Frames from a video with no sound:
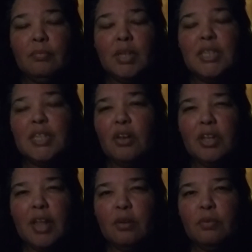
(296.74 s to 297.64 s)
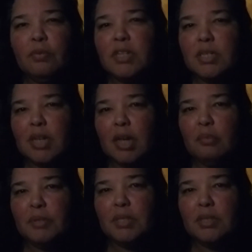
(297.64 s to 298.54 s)
It sounded like
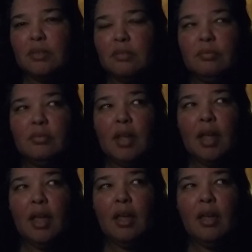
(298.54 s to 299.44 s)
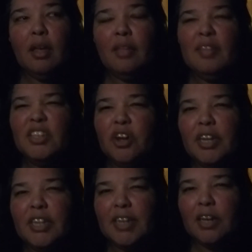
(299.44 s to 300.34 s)
footsteps. They
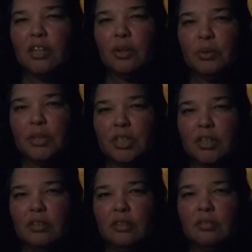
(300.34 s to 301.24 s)
started to get closer.